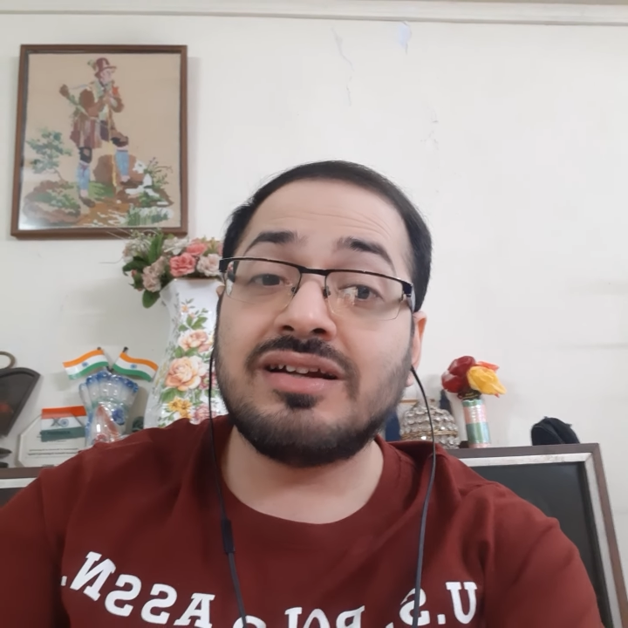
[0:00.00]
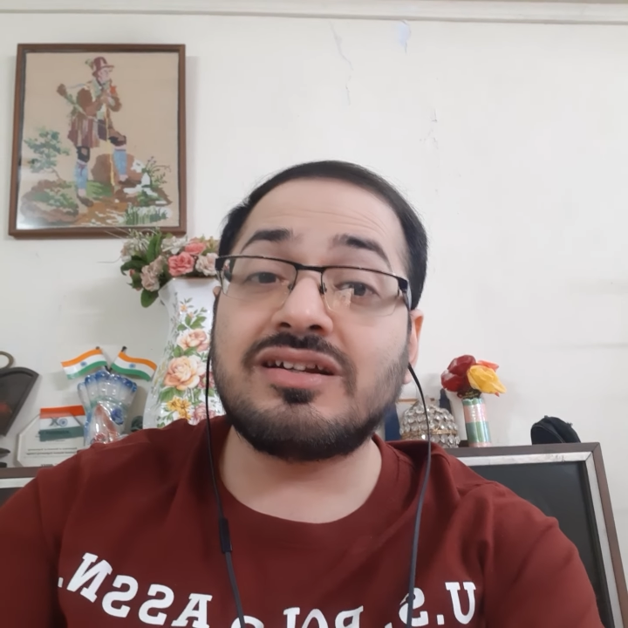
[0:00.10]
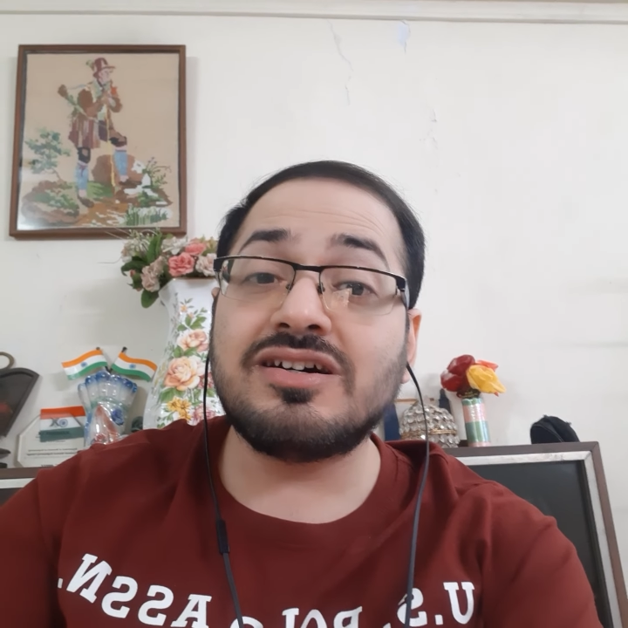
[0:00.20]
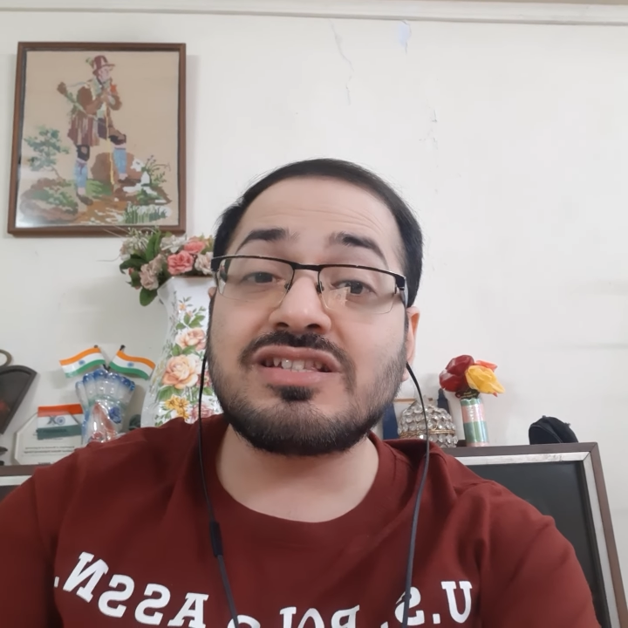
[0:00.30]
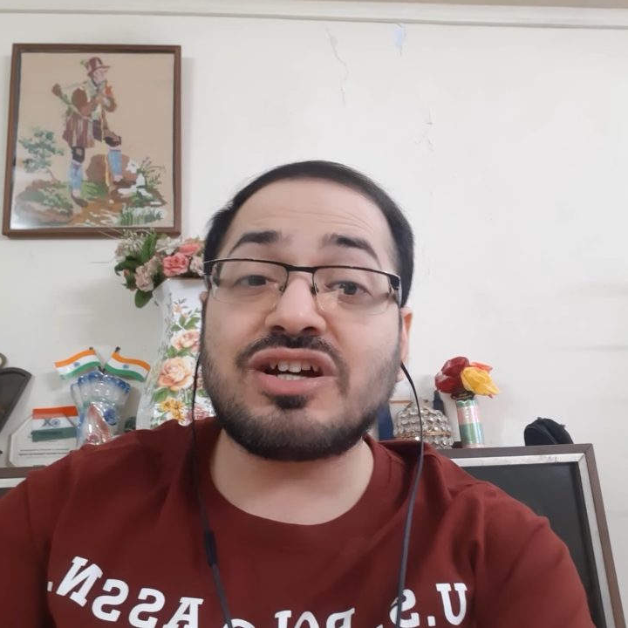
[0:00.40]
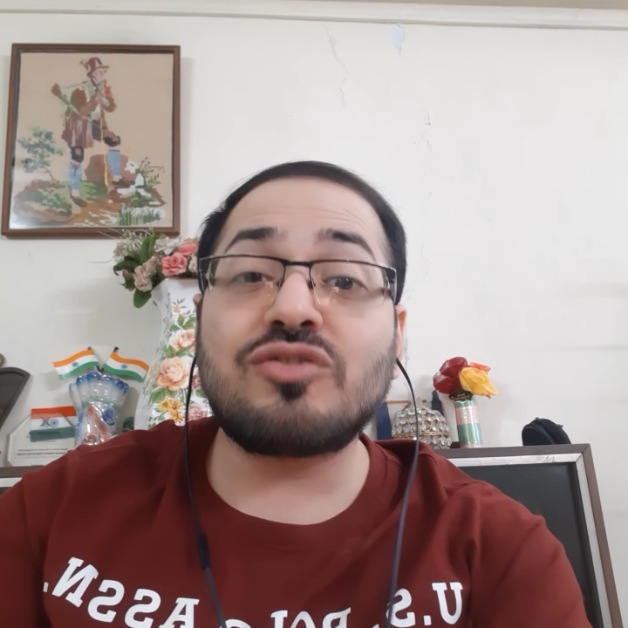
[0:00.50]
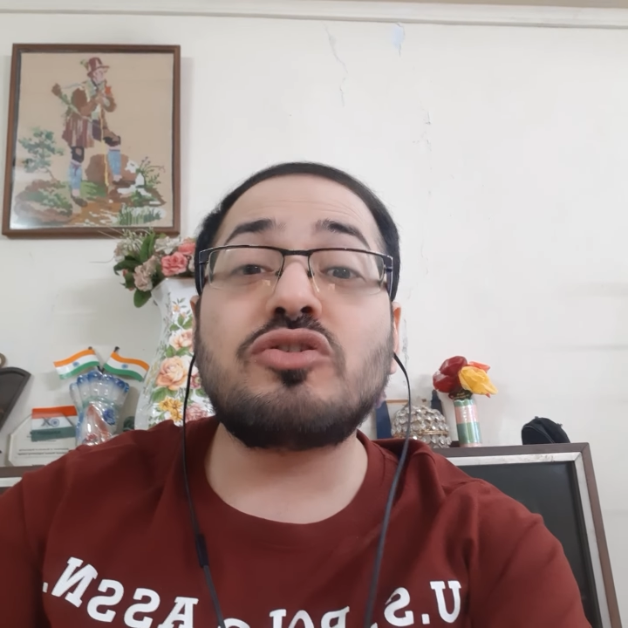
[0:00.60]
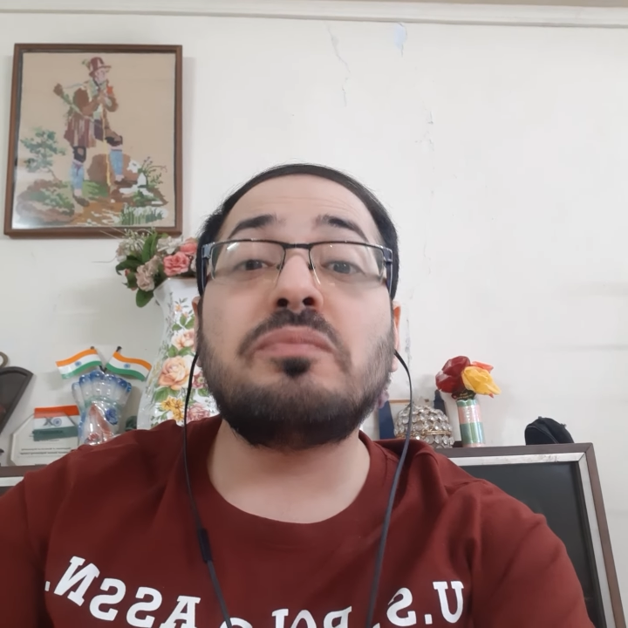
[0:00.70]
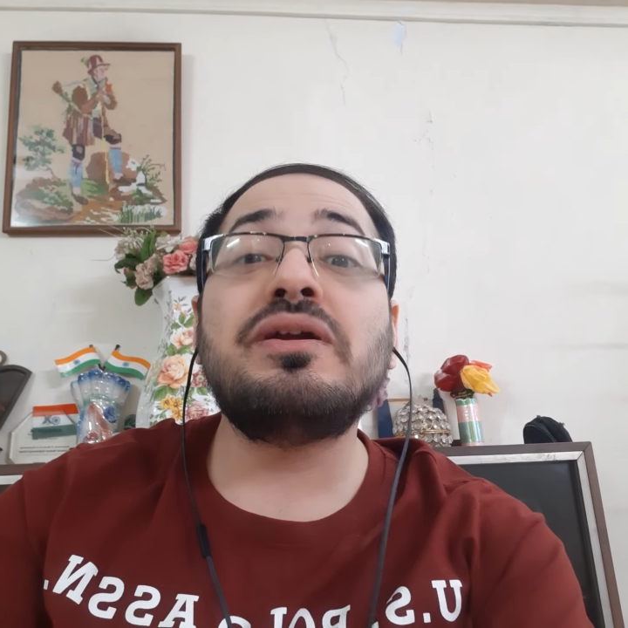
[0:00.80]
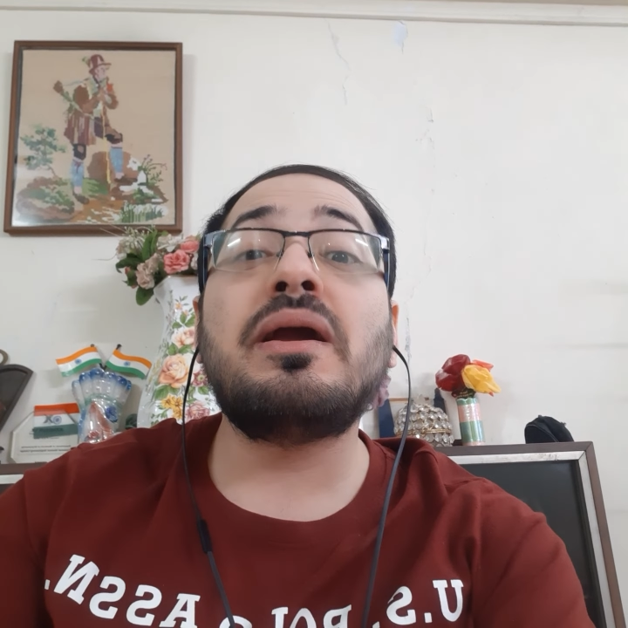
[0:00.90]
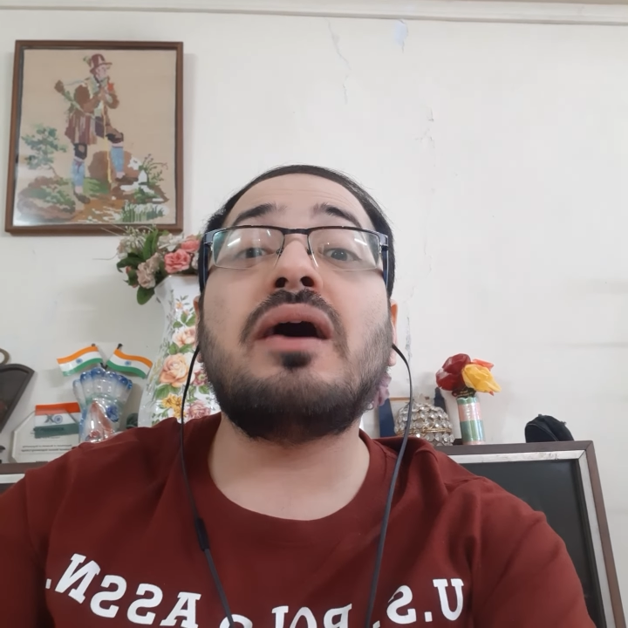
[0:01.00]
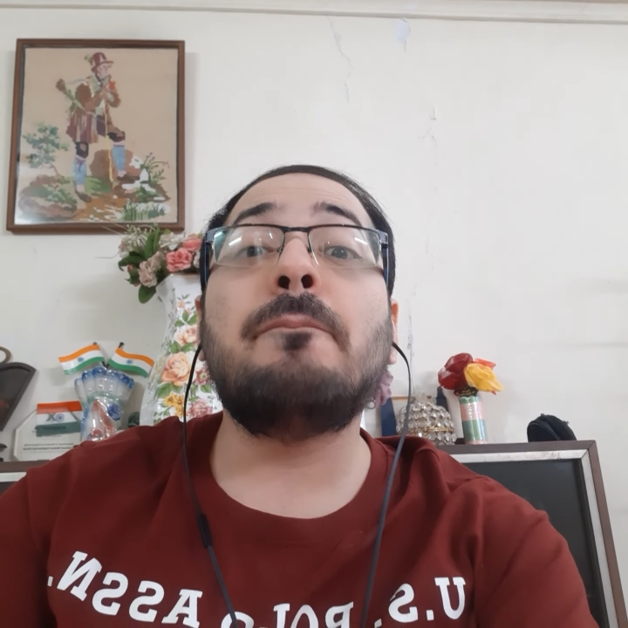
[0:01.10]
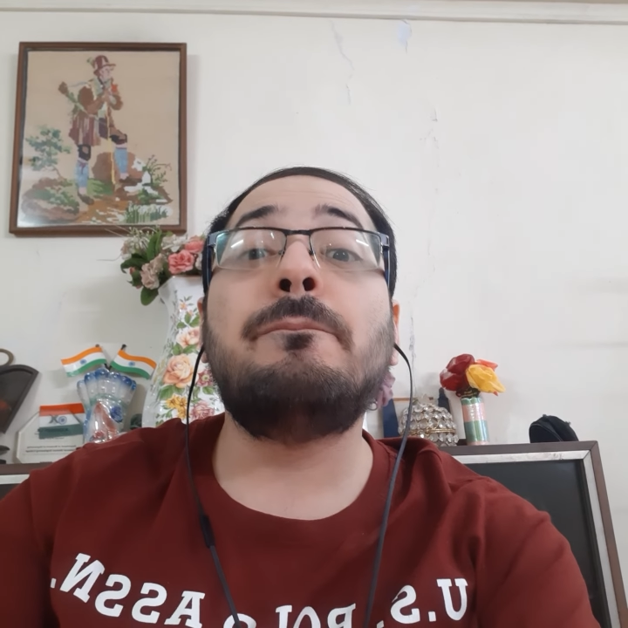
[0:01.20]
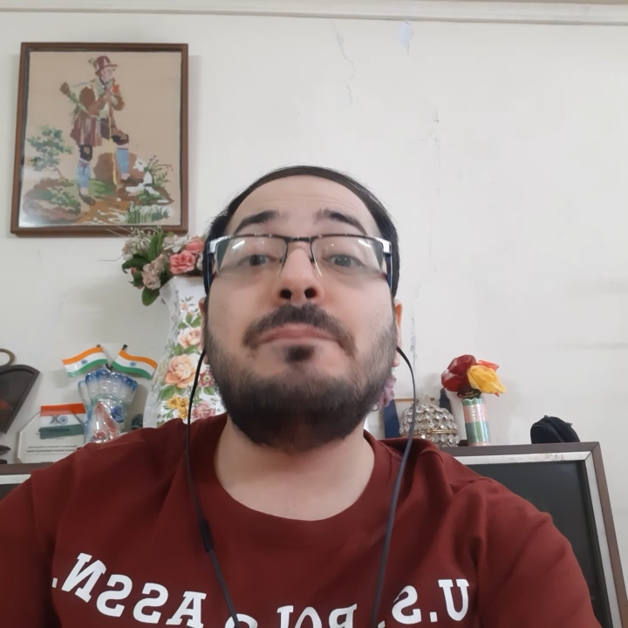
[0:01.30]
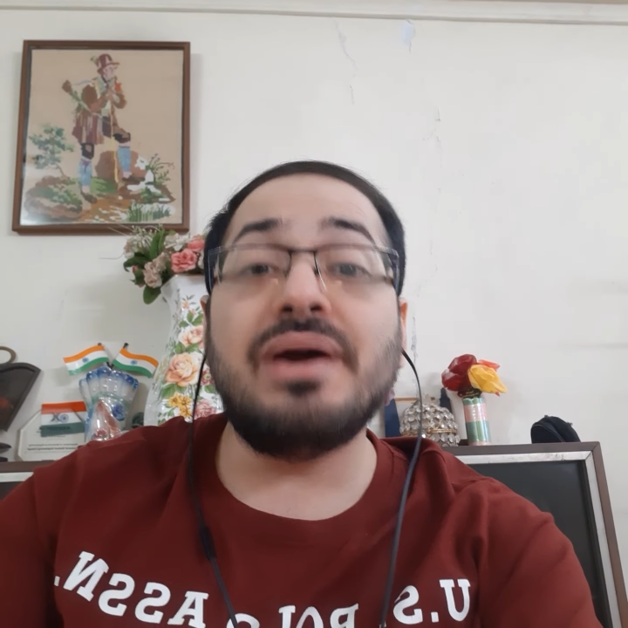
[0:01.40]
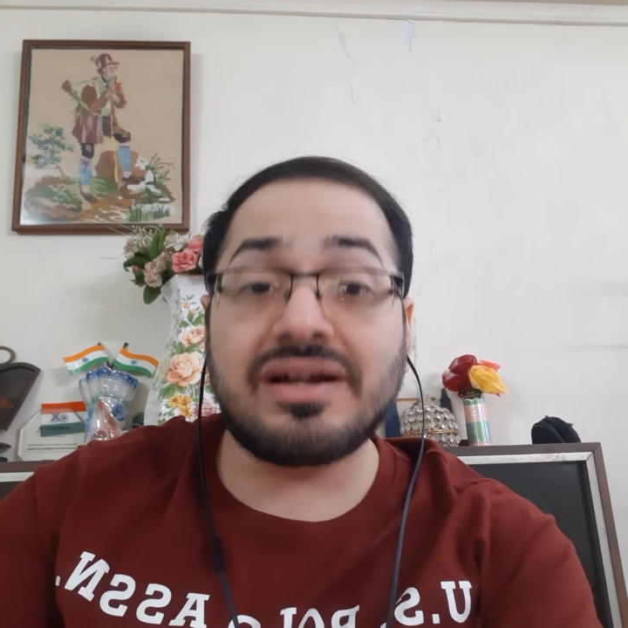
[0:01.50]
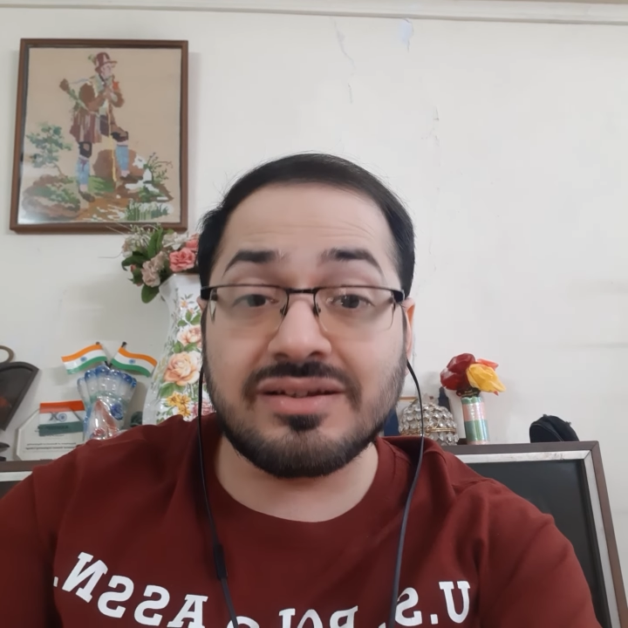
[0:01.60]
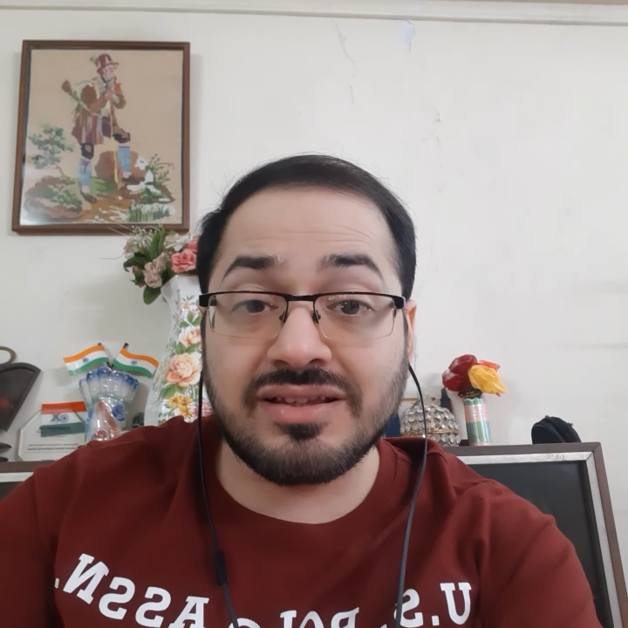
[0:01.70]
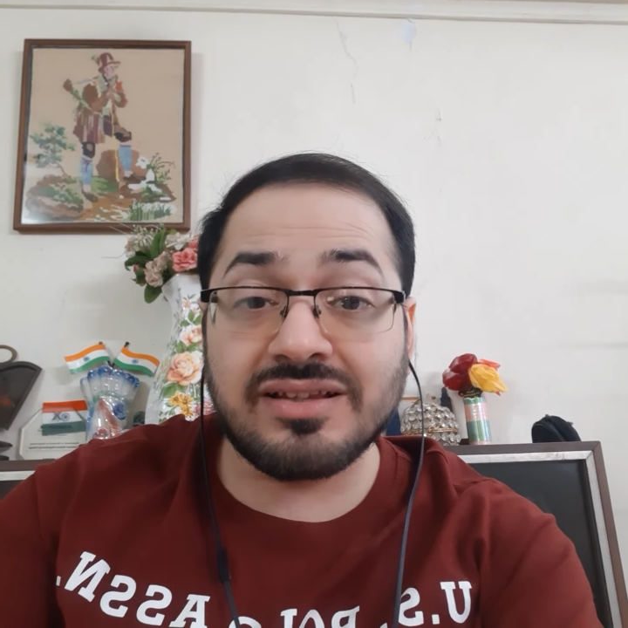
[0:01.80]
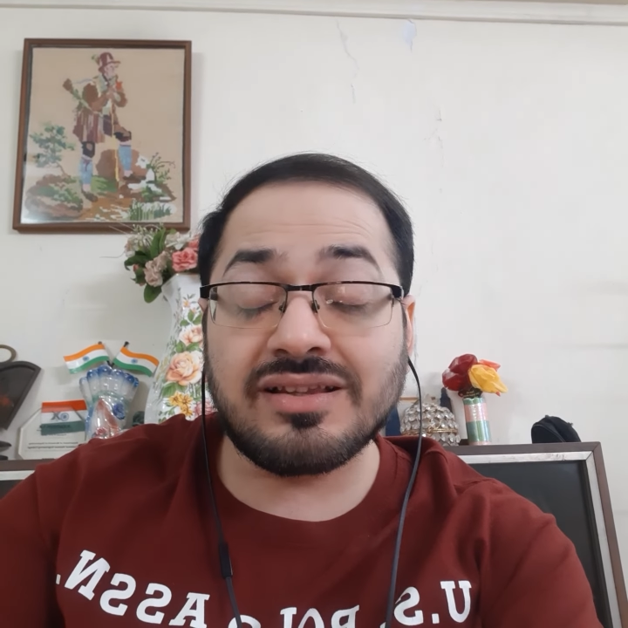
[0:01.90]
turns out to be better
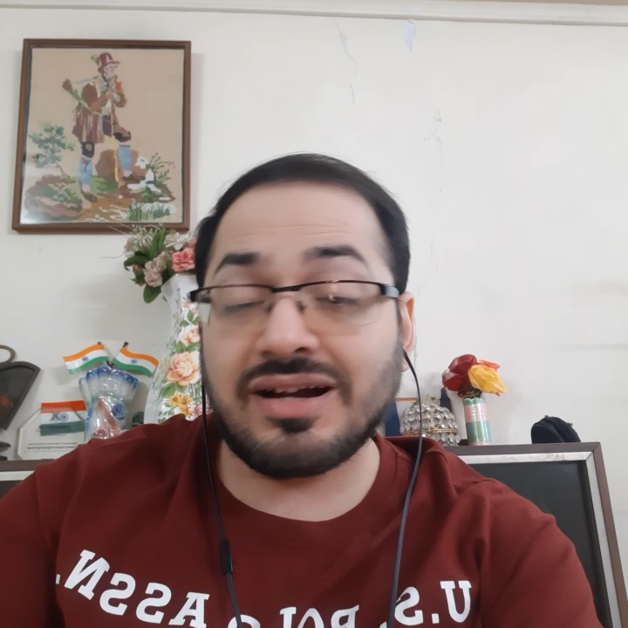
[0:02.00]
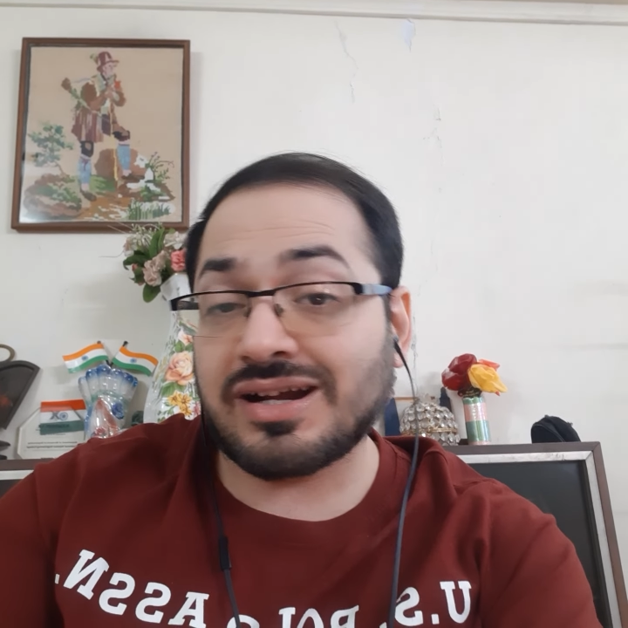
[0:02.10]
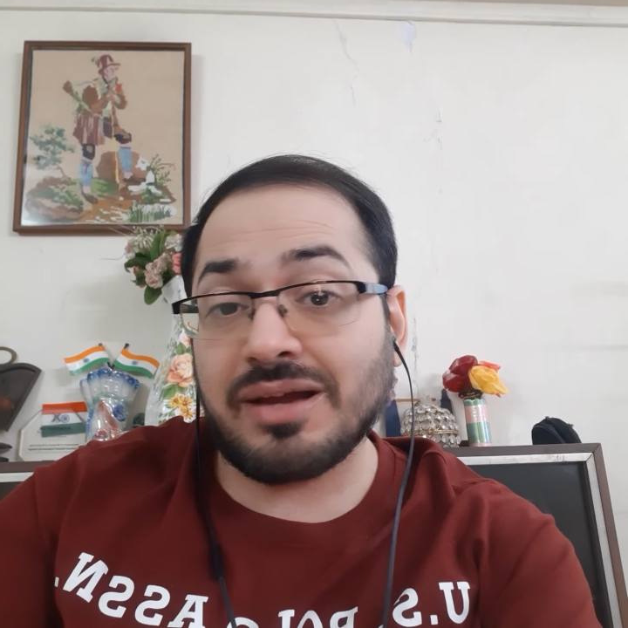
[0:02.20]
than that.